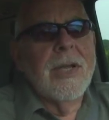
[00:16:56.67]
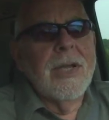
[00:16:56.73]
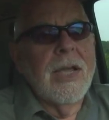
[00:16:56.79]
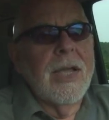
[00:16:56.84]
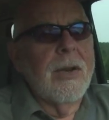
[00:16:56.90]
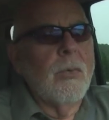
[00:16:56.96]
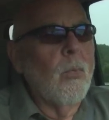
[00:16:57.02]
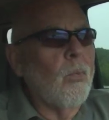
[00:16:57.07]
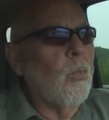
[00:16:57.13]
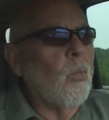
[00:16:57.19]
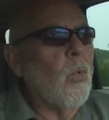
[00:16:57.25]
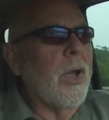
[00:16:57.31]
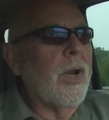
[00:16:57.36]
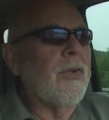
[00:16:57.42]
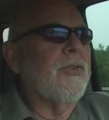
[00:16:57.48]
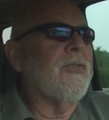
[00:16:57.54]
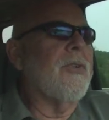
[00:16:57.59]
and
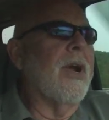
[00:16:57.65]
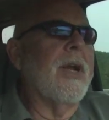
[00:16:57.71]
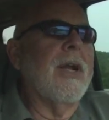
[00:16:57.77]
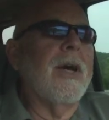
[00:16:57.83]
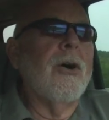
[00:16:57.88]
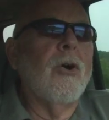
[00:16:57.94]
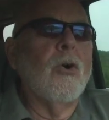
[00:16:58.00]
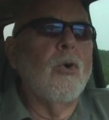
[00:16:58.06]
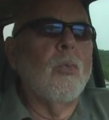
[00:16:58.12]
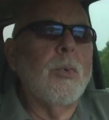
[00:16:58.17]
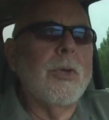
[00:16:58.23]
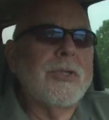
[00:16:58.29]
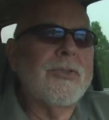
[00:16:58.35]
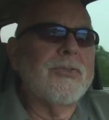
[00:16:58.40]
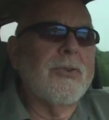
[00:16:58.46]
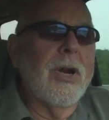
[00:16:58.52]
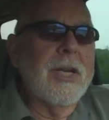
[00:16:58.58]
went straight home,
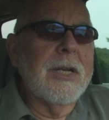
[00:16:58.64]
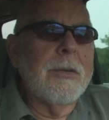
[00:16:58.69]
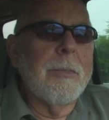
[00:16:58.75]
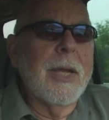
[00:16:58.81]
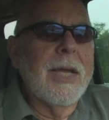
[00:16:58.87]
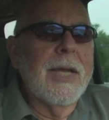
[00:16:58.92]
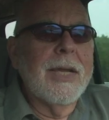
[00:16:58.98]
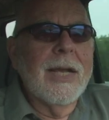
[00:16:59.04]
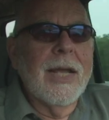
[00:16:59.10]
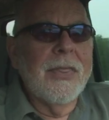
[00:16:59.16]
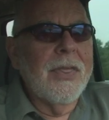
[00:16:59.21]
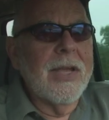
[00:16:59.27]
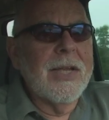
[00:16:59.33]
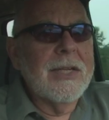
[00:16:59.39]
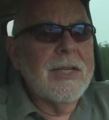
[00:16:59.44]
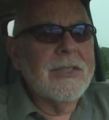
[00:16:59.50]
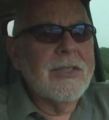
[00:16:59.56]
went straight to bed. I
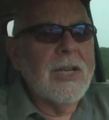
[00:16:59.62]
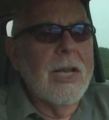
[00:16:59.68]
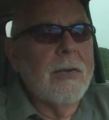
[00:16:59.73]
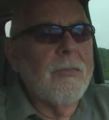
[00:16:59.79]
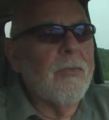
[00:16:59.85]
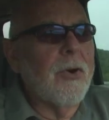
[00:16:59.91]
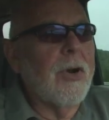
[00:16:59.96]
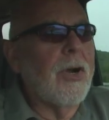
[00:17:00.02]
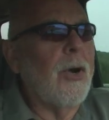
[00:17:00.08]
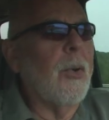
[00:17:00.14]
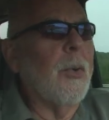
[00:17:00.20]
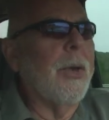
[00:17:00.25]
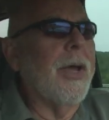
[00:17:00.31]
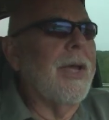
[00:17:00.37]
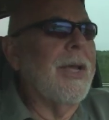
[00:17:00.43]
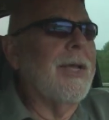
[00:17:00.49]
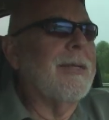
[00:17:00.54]
think I slept for
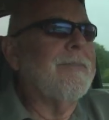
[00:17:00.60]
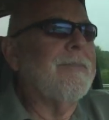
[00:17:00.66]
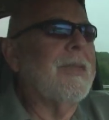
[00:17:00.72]
all day.